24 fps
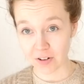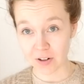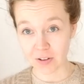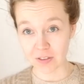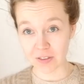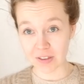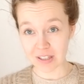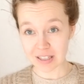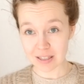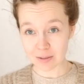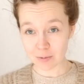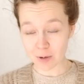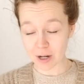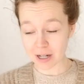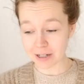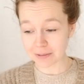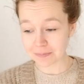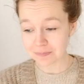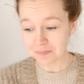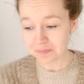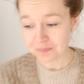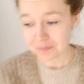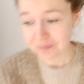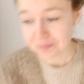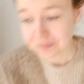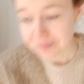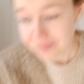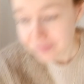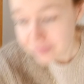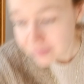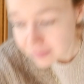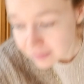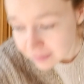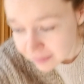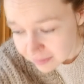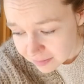For this one,
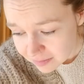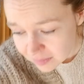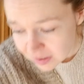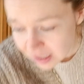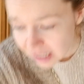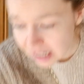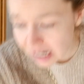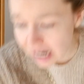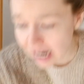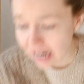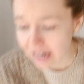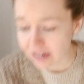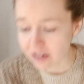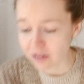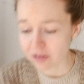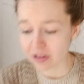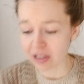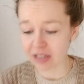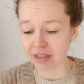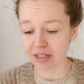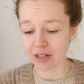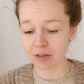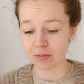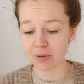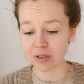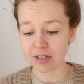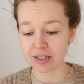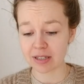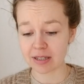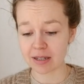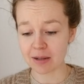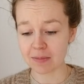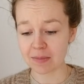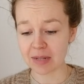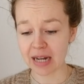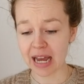I know that there was
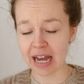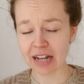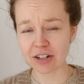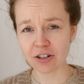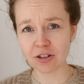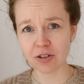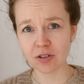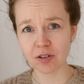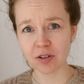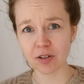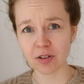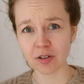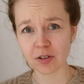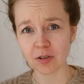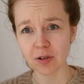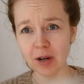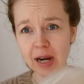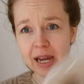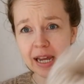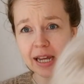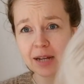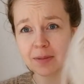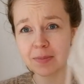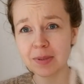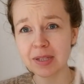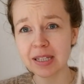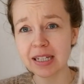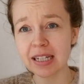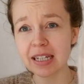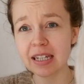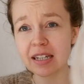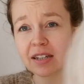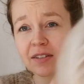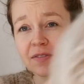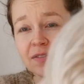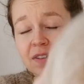some natural gray, I
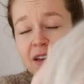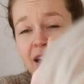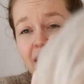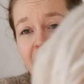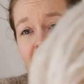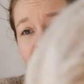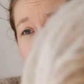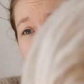believe,